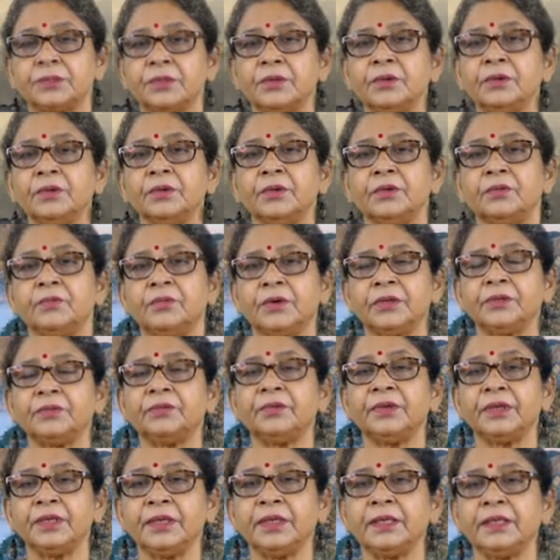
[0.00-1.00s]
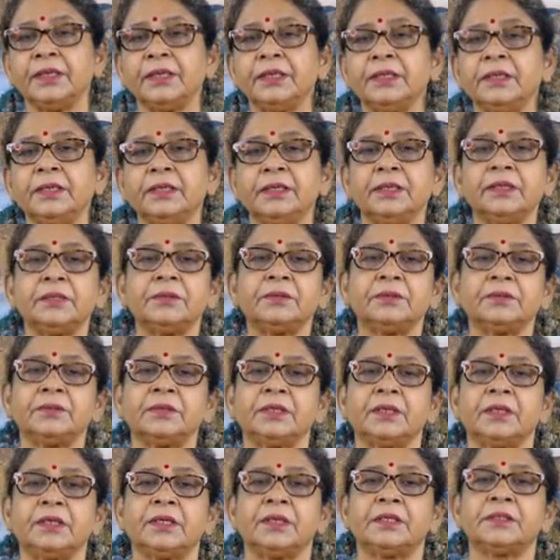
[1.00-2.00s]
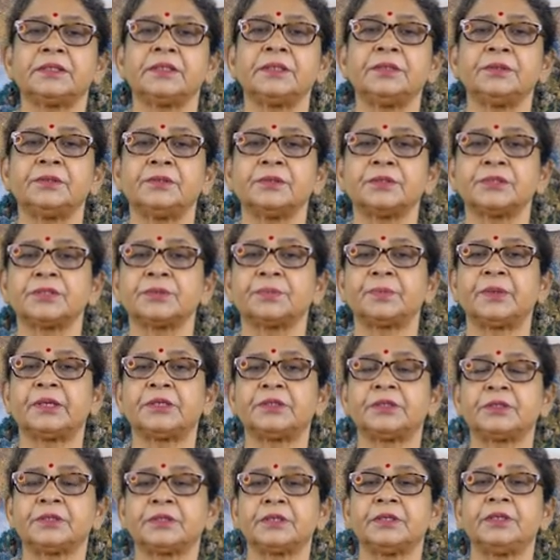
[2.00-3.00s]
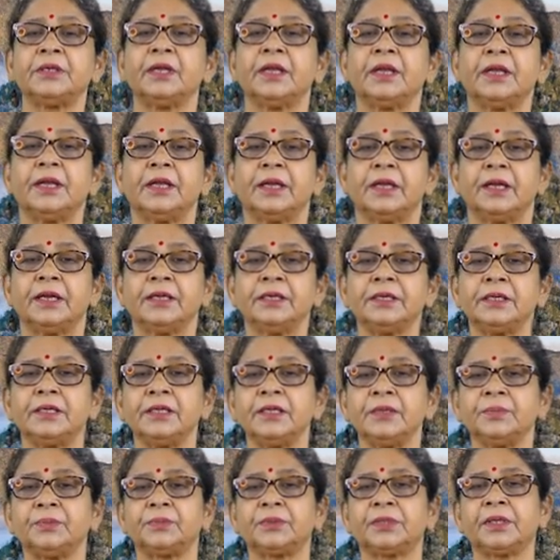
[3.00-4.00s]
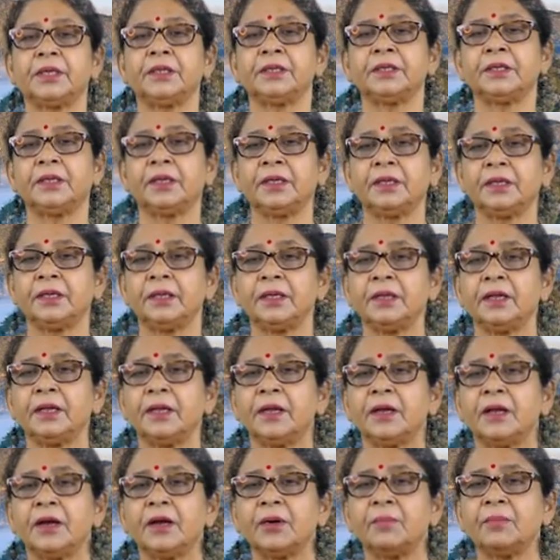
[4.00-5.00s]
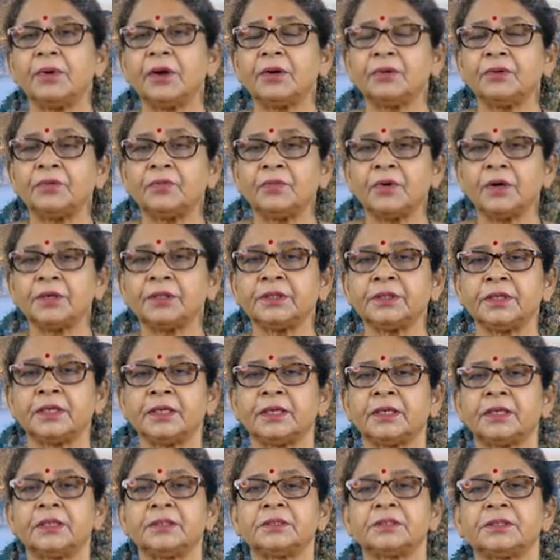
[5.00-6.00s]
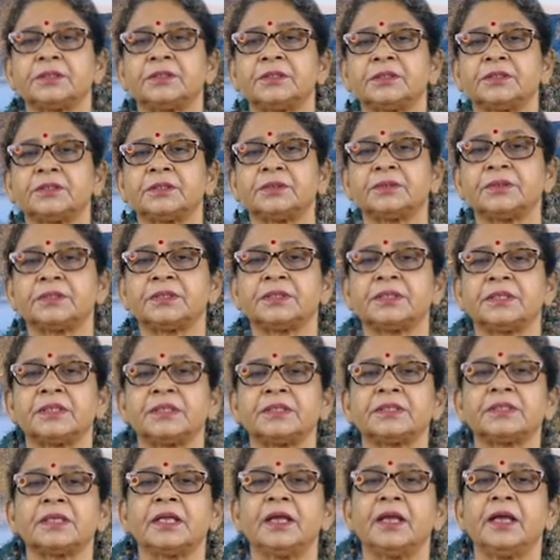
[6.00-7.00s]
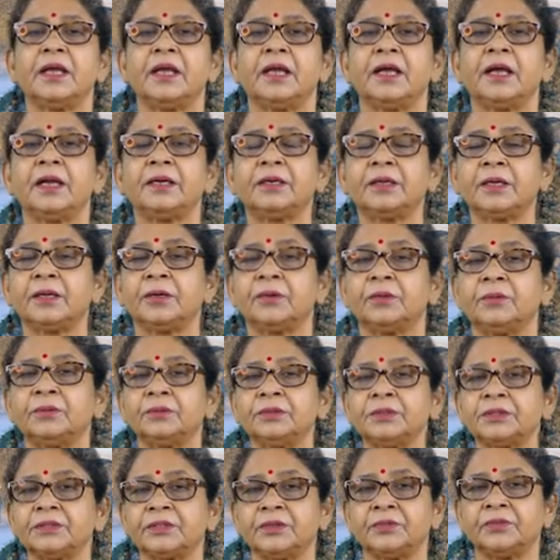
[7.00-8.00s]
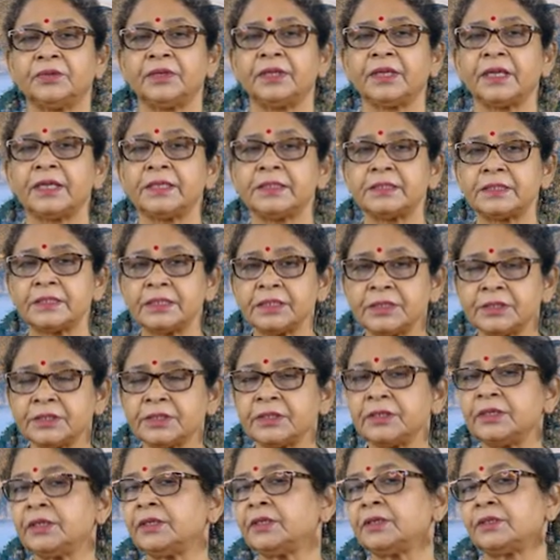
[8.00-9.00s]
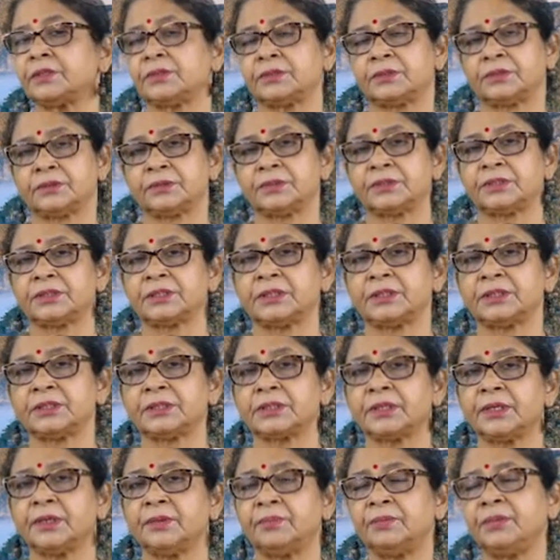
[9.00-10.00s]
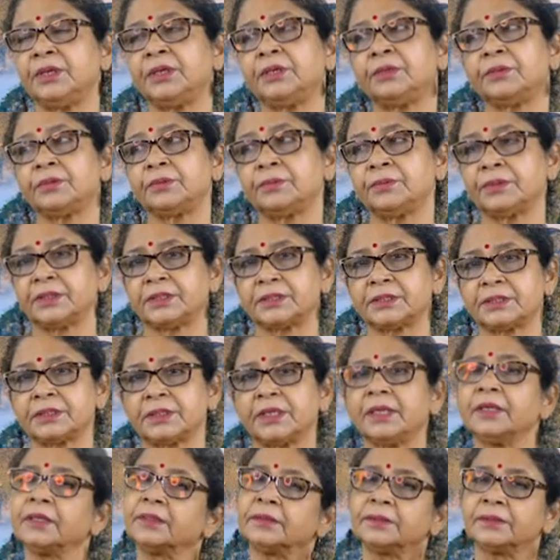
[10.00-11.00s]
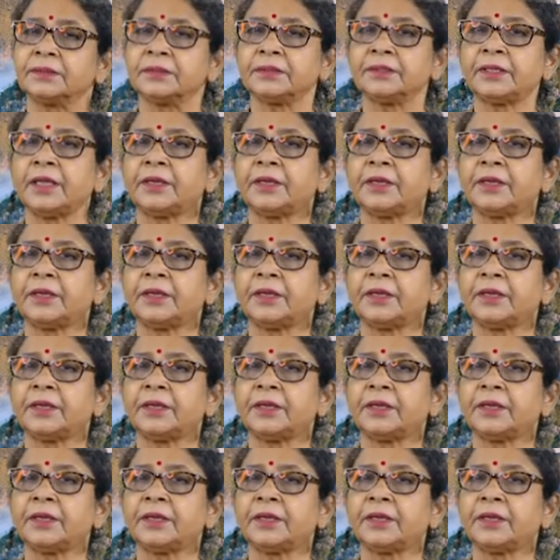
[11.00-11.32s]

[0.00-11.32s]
So what we really need today is introspection and deep thinking about what the earth's resources and our own civilizational resources mean to us.